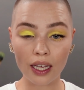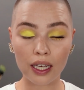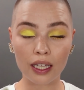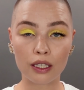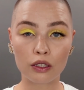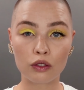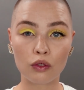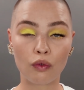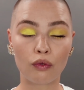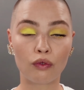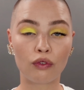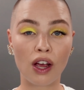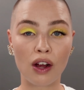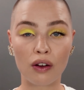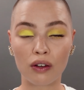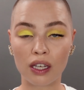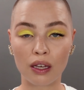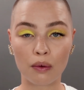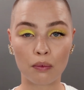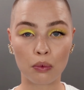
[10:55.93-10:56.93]
it is
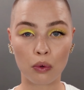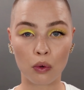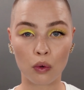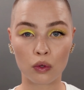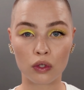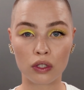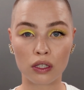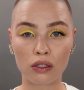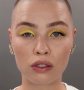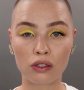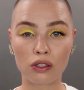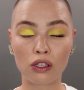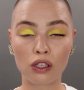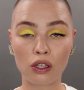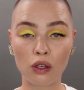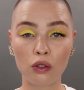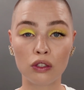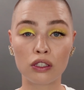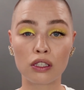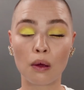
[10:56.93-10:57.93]
very important to
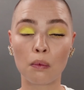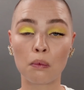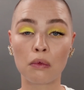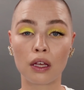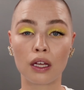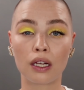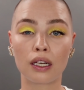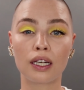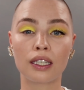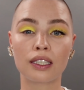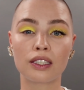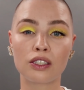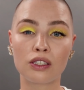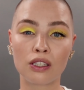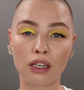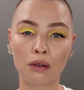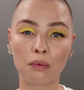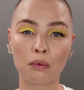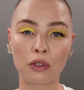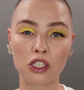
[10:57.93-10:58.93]
use something like
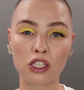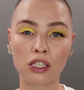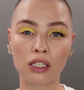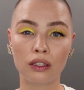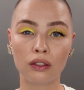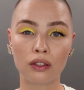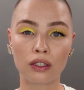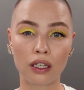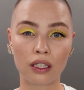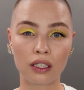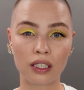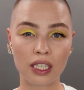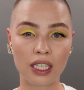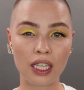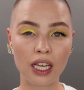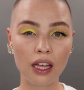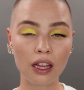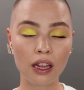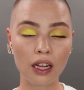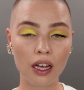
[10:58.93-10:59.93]
Derma Shield
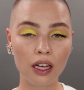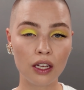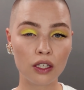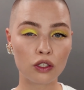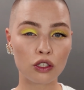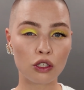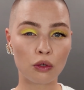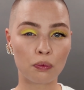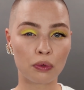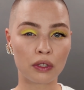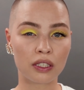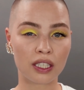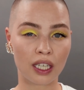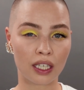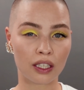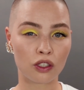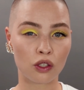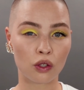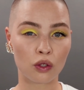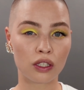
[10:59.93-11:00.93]
underneath to
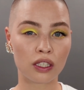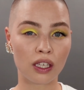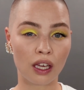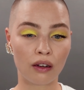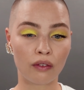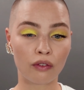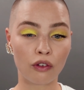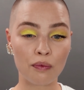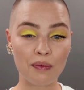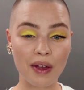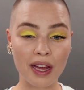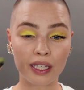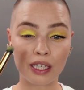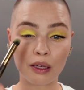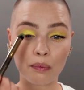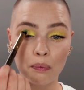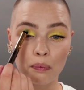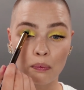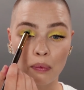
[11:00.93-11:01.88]
protect your skin from any